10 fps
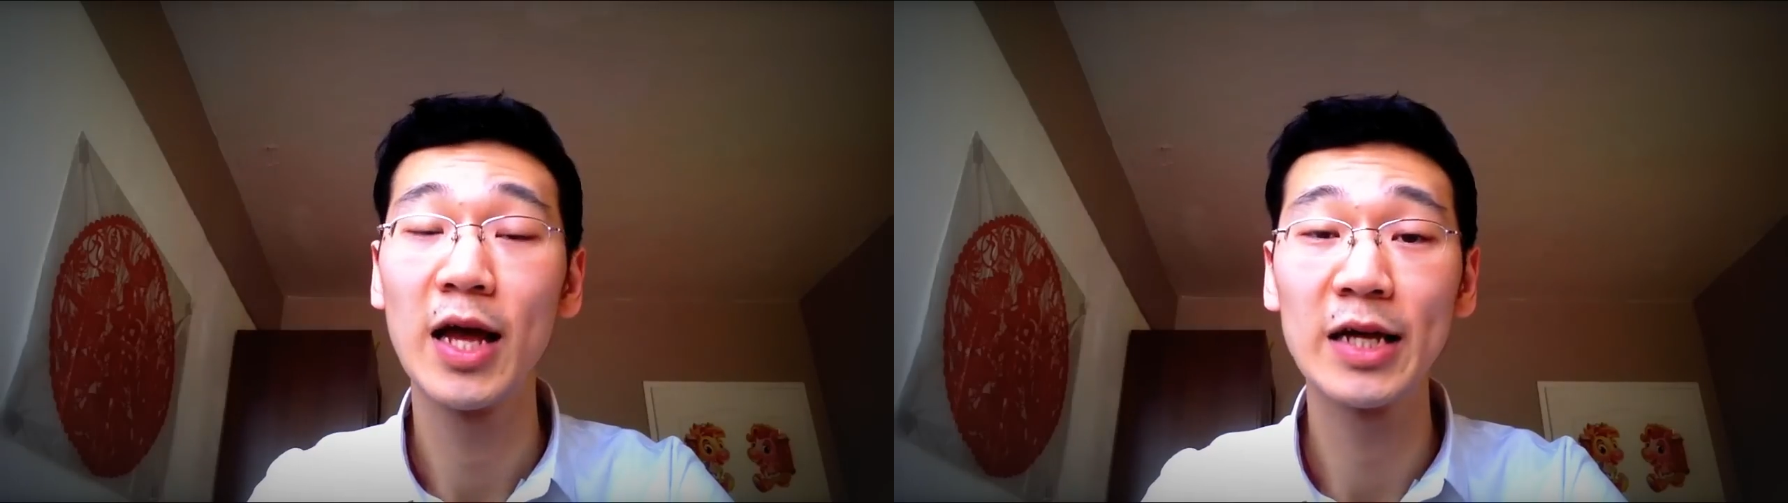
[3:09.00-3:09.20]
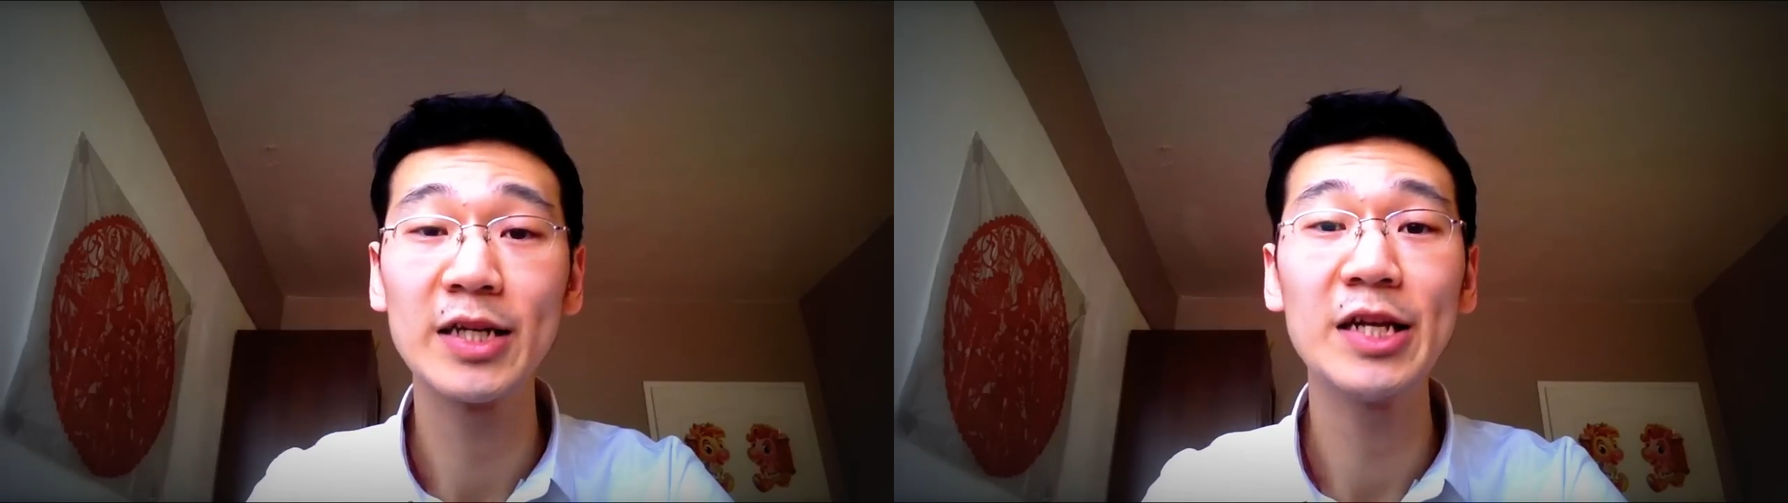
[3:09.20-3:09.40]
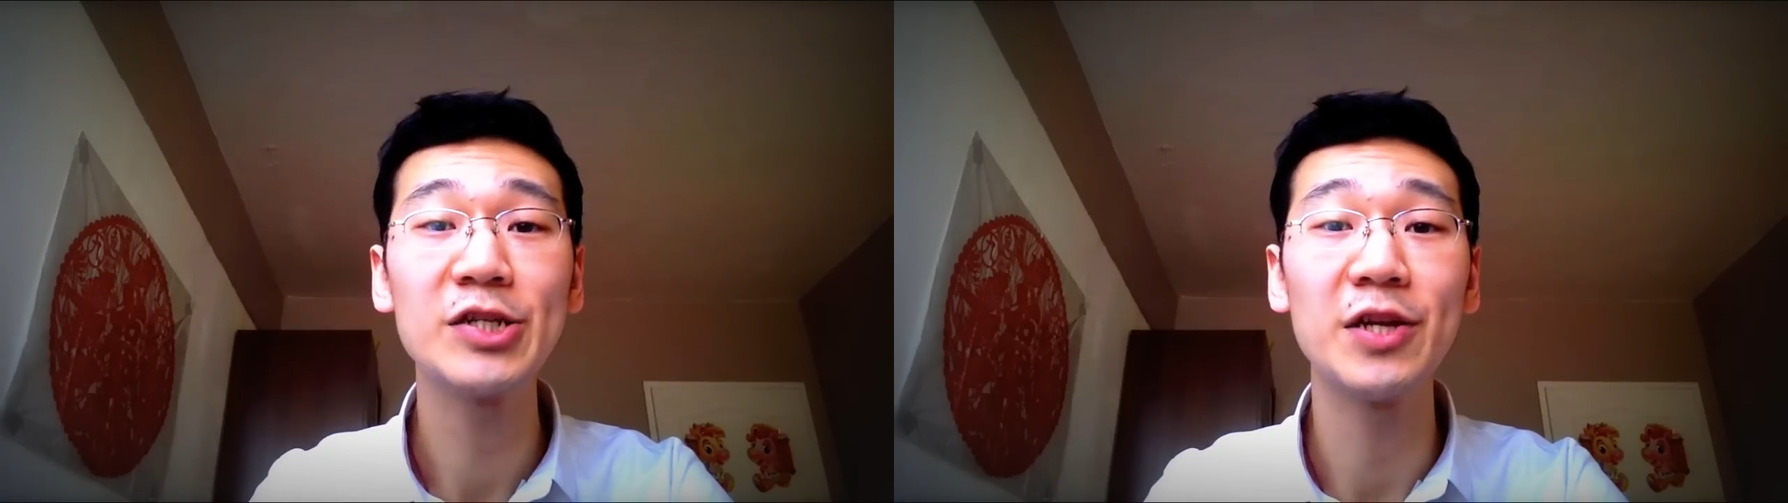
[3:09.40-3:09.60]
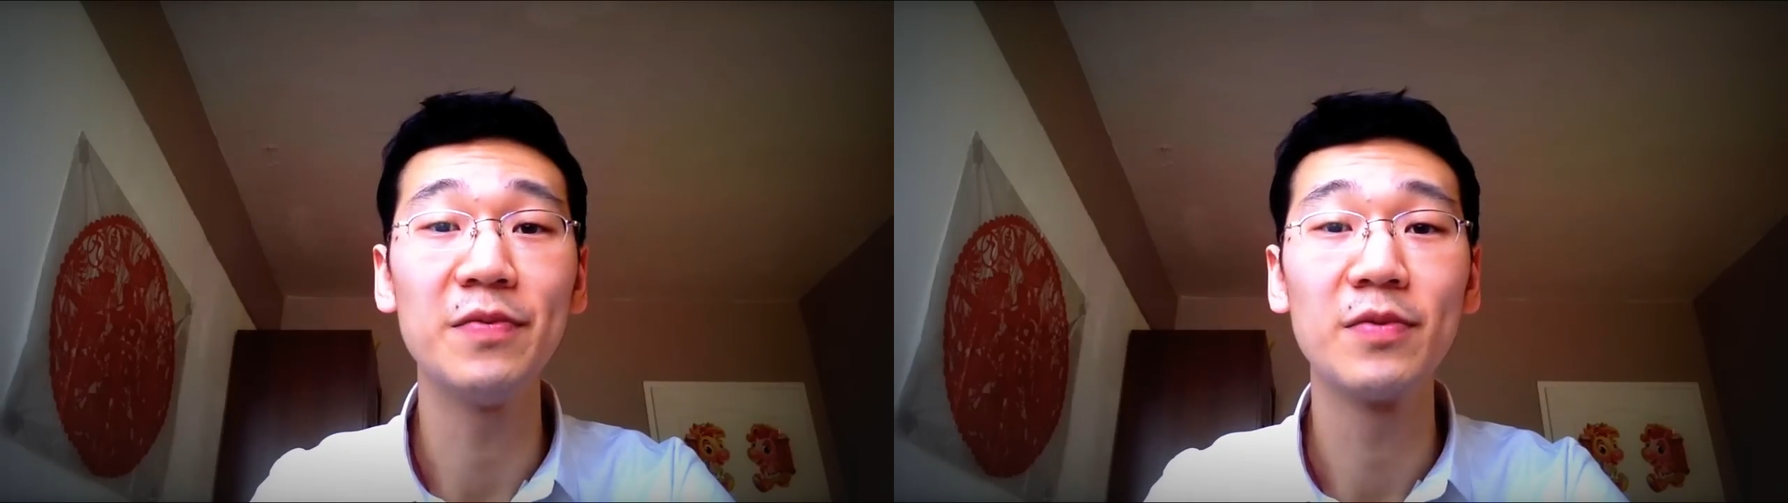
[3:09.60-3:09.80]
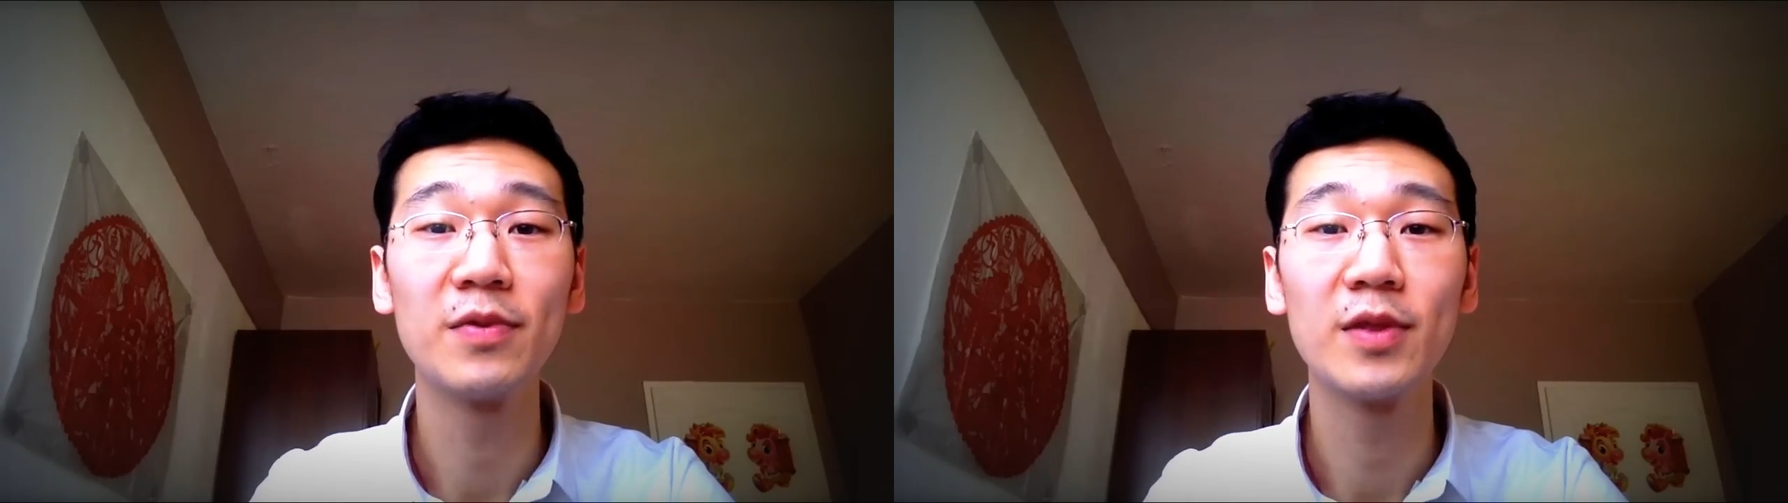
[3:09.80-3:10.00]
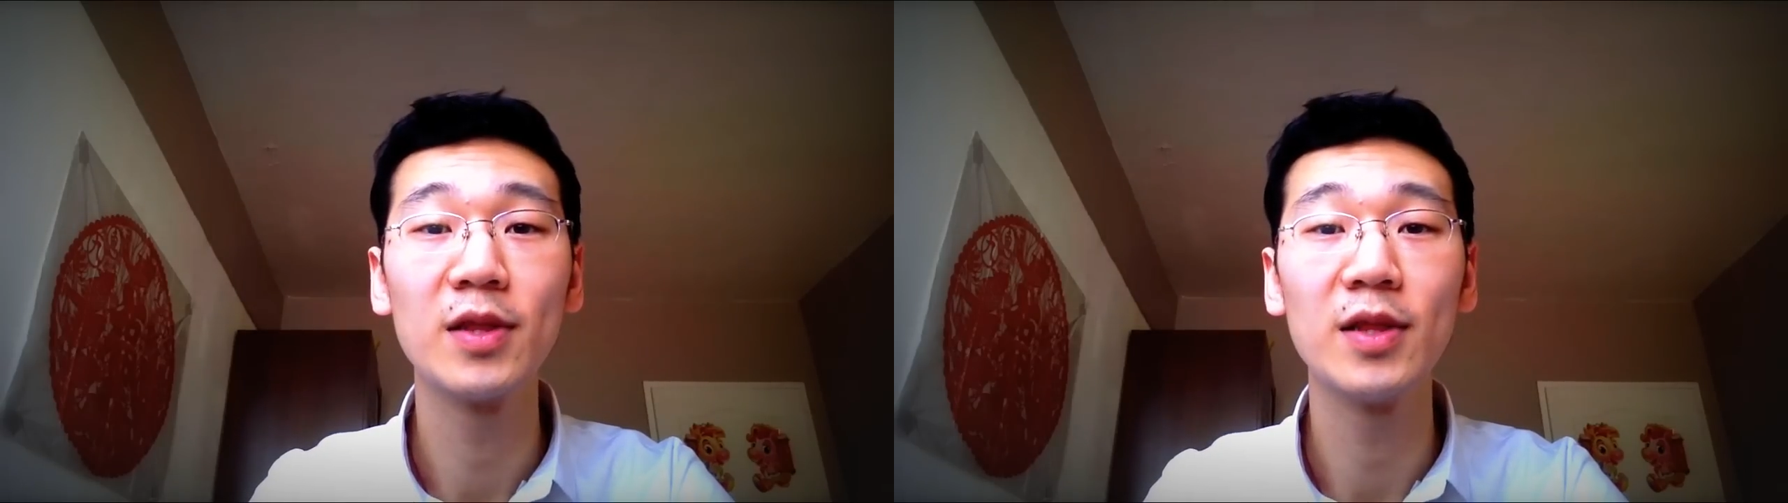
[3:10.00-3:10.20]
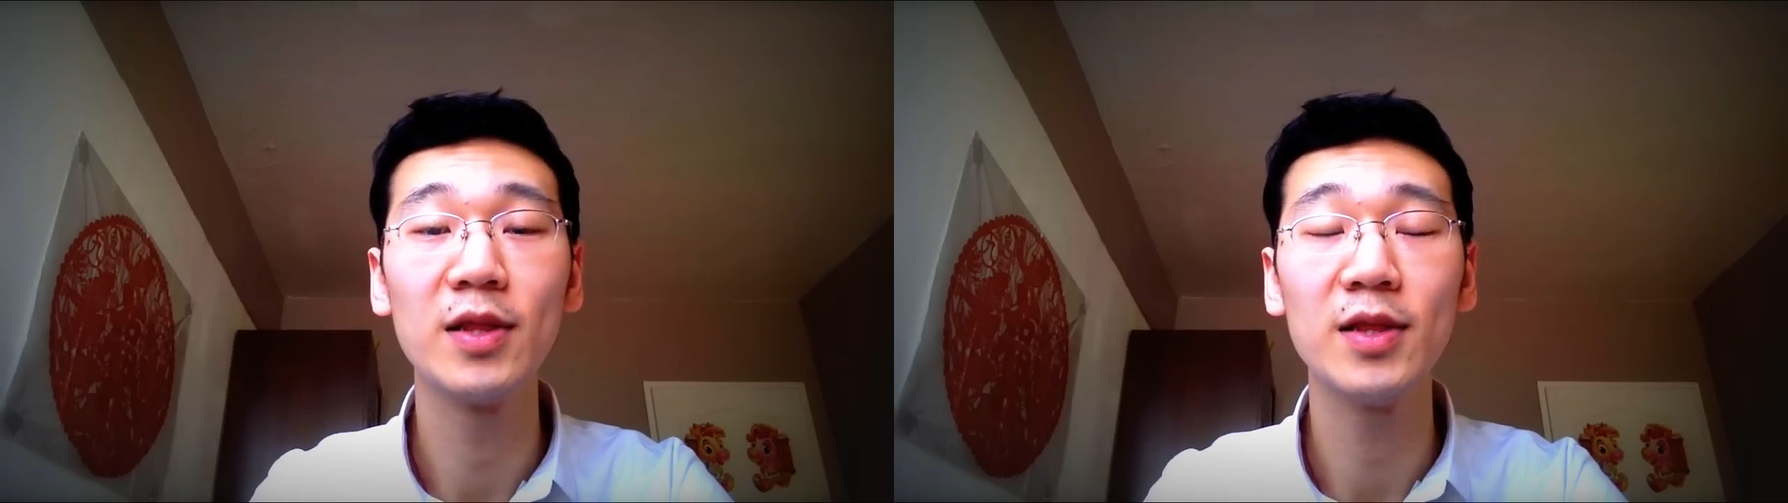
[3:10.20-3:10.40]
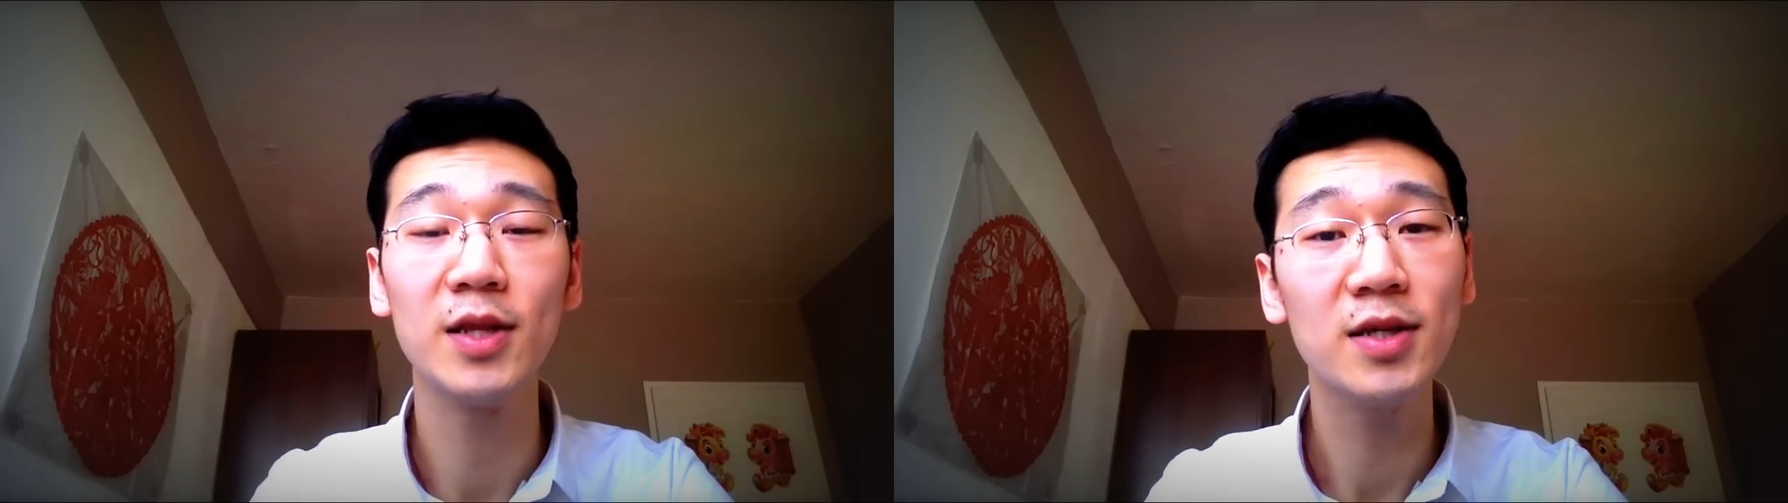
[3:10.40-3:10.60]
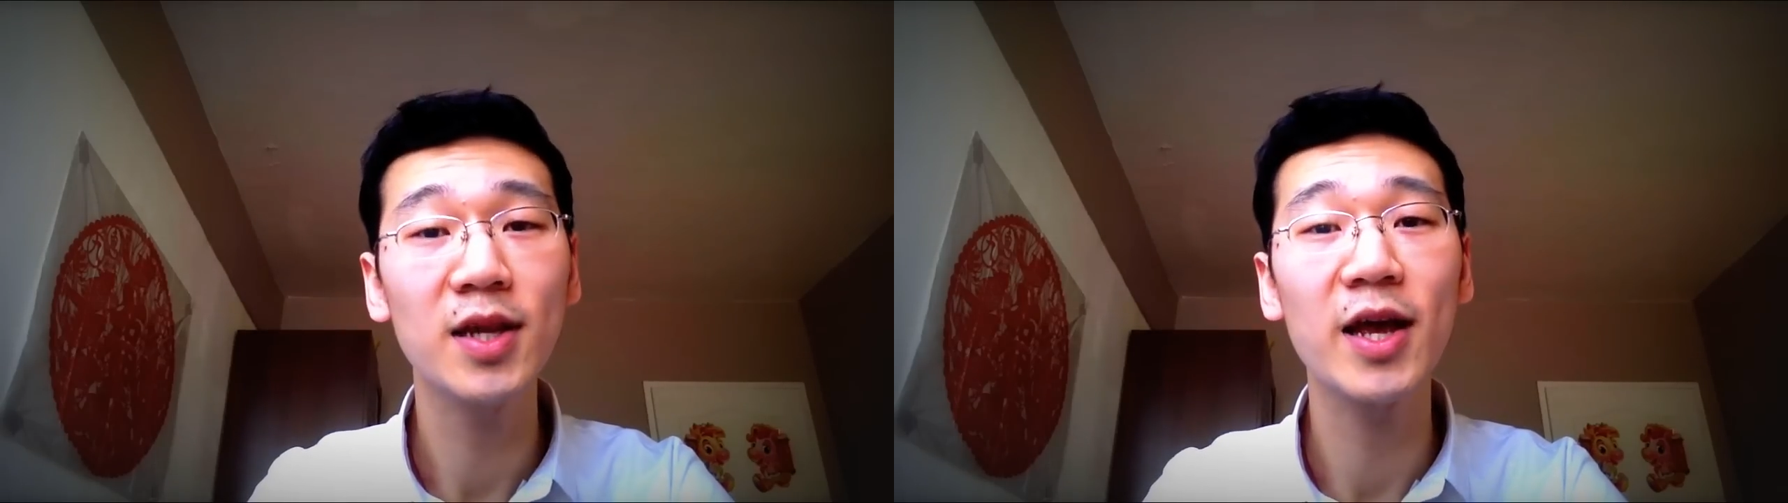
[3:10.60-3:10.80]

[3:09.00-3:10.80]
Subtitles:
Attention! These